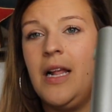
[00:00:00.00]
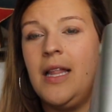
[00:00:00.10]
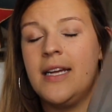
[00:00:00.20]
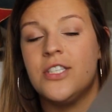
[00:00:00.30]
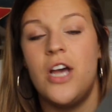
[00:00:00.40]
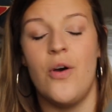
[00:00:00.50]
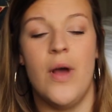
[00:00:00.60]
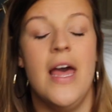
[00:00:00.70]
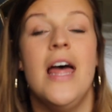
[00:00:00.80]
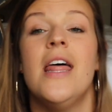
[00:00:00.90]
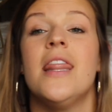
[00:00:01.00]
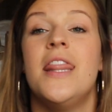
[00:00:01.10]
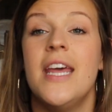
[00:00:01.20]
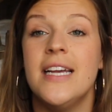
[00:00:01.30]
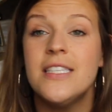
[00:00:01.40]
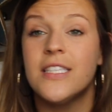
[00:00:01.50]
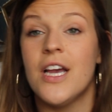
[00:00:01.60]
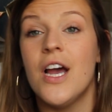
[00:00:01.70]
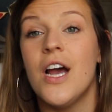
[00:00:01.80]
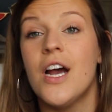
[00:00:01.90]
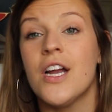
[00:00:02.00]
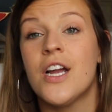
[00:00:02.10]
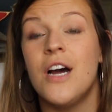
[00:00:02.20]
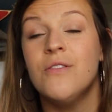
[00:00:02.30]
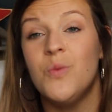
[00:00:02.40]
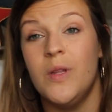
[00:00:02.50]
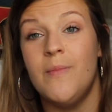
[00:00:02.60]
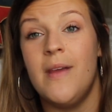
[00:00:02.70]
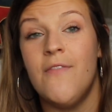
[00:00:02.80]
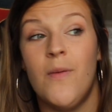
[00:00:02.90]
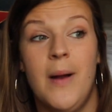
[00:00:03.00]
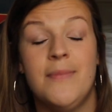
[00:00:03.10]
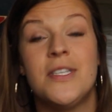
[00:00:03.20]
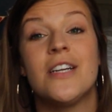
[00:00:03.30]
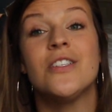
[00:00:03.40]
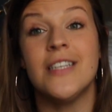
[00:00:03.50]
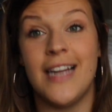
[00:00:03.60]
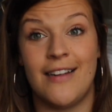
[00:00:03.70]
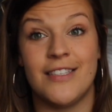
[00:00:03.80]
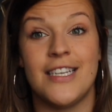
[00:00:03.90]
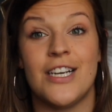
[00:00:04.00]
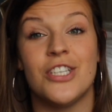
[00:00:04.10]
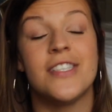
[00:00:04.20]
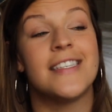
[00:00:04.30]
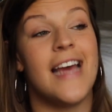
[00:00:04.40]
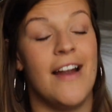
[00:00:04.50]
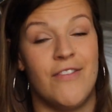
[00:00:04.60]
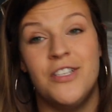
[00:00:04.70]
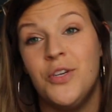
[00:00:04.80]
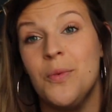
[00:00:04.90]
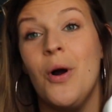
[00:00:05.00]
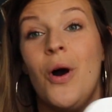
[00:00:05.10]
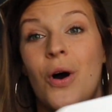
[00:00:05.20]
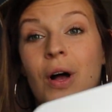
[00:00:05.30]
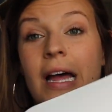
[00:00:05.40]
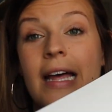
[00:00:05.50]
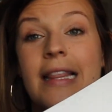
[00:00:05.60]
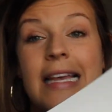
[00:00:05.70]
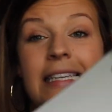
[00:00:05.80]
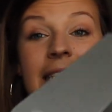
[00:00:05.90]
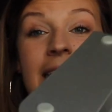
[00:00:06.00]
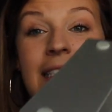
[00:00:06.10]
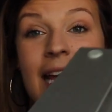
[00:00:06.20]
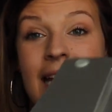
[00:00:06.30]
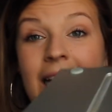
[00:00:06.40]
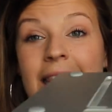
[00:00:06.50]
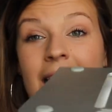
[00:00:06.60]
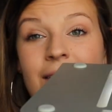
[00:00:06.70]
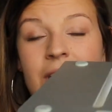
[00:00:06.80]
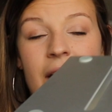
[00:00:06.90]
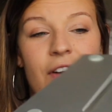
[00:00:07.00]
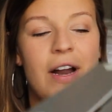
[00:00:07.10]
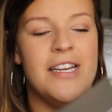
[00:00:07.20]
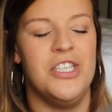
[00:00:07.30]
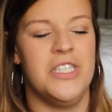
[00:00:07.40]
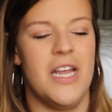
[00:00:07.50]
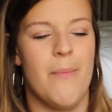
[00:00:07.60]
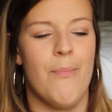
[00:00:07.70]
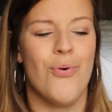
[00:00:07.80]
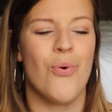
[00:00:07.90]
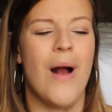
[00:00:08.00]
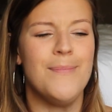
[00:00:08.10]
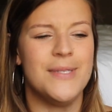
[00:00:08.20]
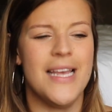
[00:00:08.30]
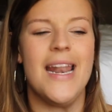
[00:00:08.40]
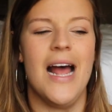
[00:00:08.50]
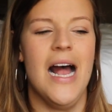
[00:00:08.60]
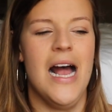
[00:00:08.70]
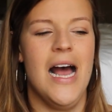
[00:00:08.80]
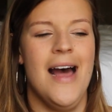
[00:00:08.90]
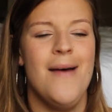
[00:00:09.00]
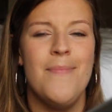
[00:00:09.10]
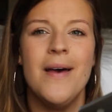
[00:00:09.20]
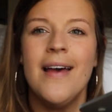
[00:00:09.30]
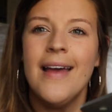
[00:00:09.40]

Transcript: like so. This goes with me from upstairs to downstairs to every Zoom call. This is a lifesaver. It just like props it up